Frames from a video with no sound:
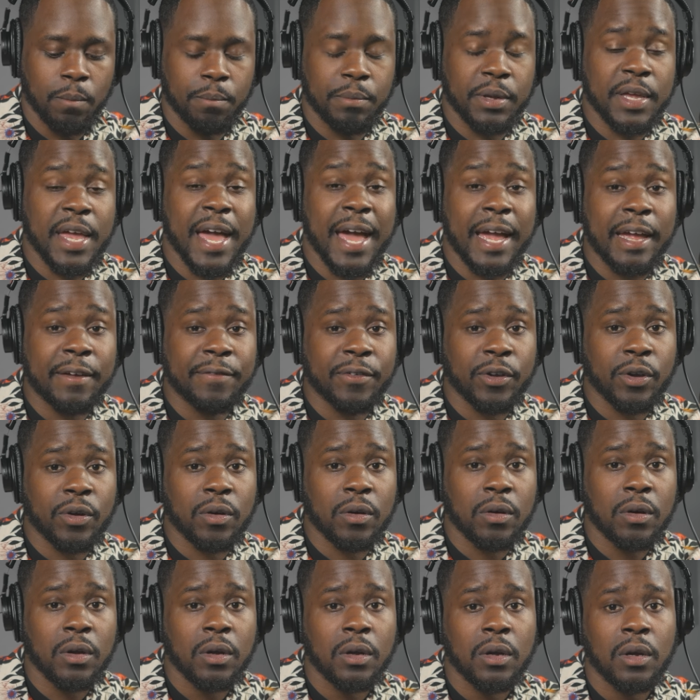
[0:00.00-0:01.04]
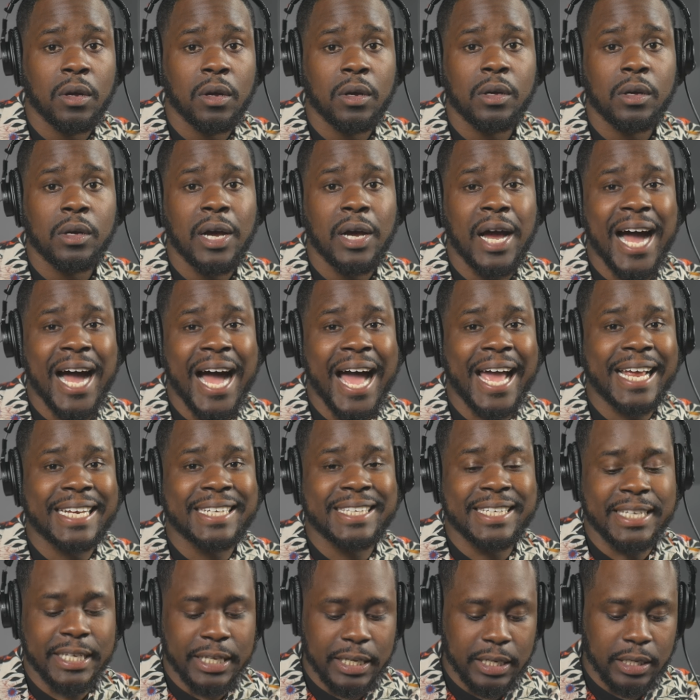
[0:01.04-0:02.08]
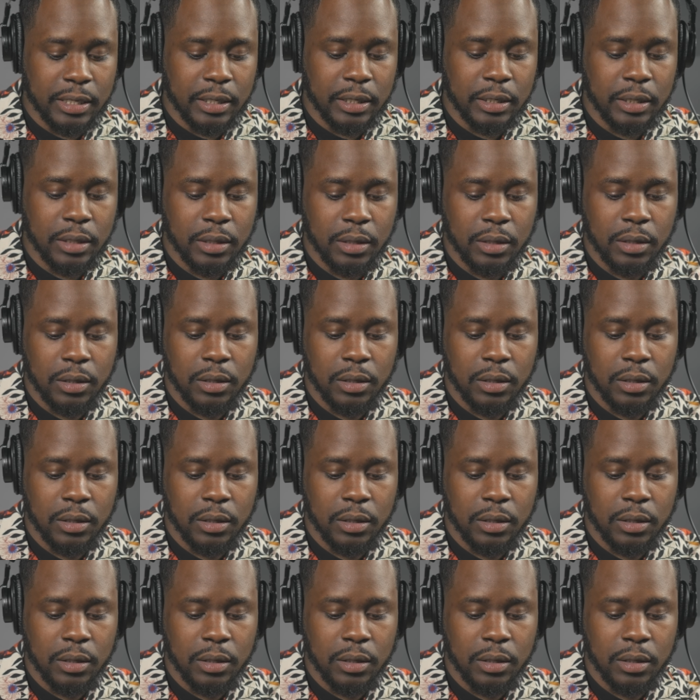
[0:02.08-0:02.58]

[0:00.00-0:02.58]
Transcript: behavior, idea,